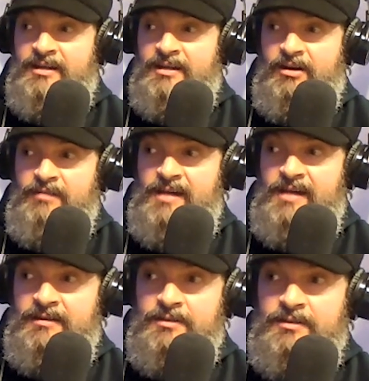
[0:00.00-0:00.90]
carve out a
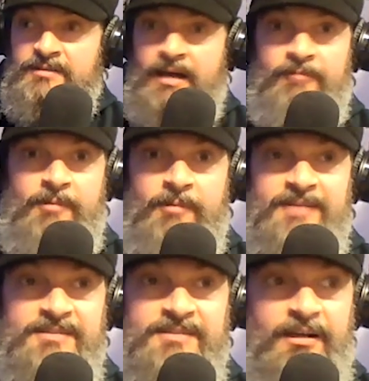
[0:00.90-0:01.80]
little time for
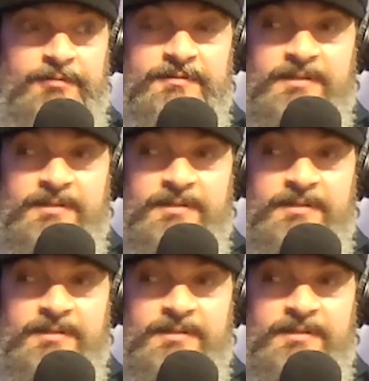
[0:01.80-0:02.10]
myself.